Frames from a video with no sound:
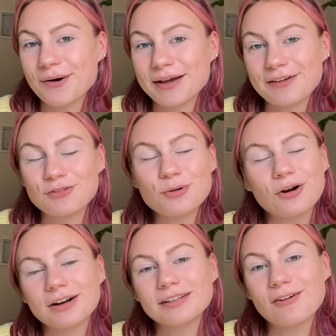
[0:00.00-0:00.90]
if you
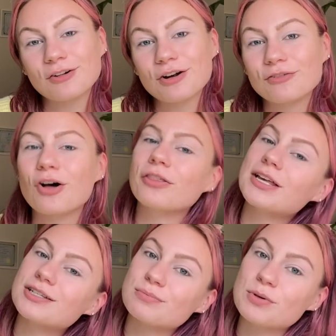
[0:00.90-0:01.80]
are a lover of all
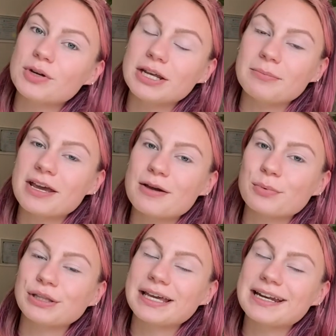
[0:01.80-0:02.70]
things beauty and makeup
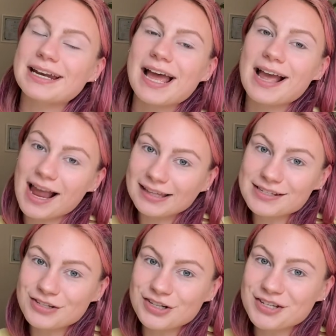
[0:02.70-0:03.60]
related, I highly
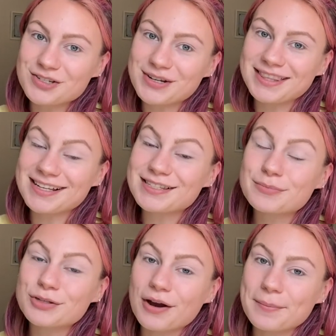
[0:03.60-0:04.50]
suggest you hit that
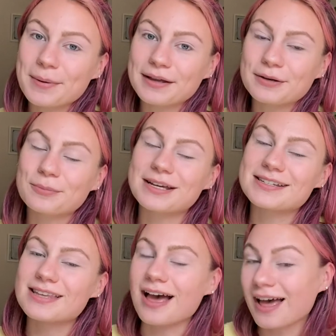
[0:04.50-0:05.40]
subscribe button
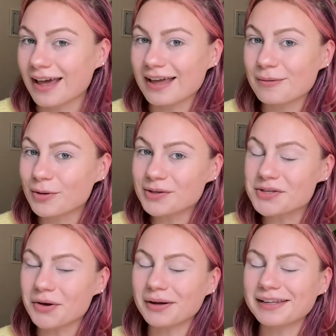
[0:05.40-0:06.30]
because I am
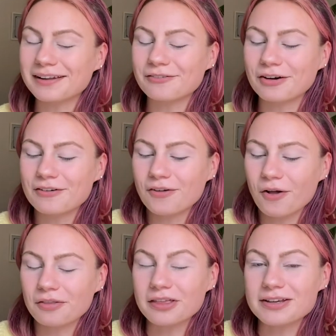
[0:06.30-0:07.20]
also a lover of
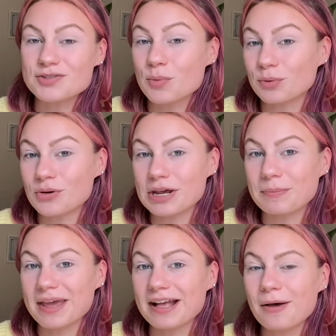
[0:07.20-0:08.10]
all things beauty and
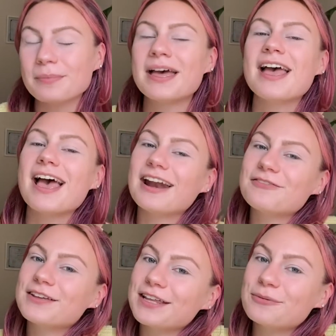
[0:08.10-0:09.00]
makeup, and I
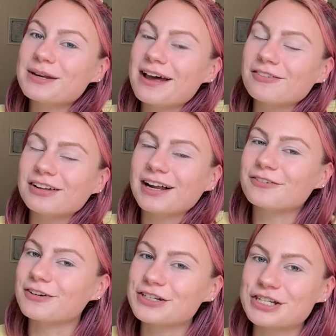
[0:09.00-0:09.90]
feel like we'd have a lot
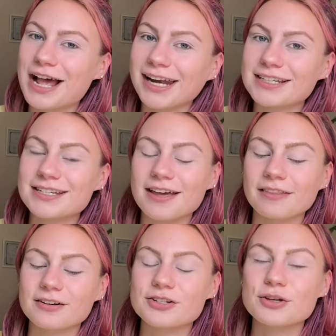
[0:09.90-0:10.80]
of fun chatting
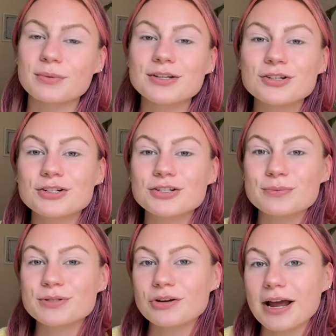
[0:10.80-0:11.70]
together. So make sure you're
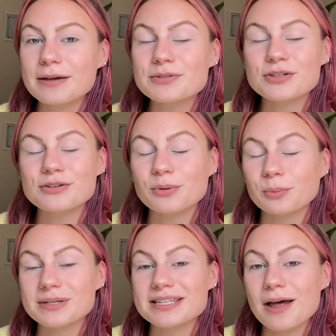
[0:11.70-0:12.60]
subscribed so you
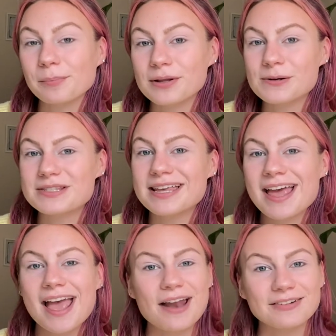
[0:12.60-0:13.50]
don't miss uploads.
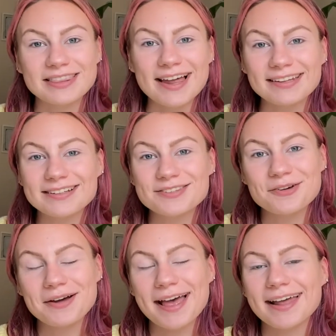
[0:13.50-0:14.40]
And with that, let's
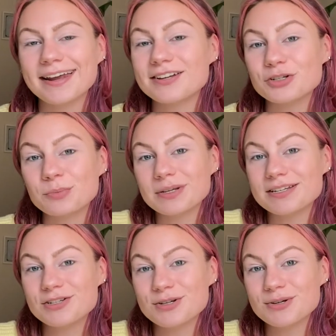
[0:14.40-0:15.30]
go ahead and jump
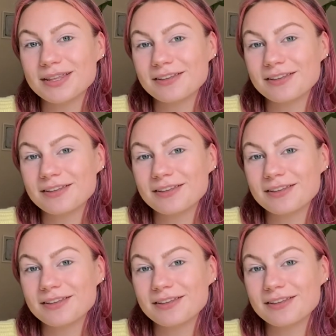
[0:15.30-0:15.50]
into the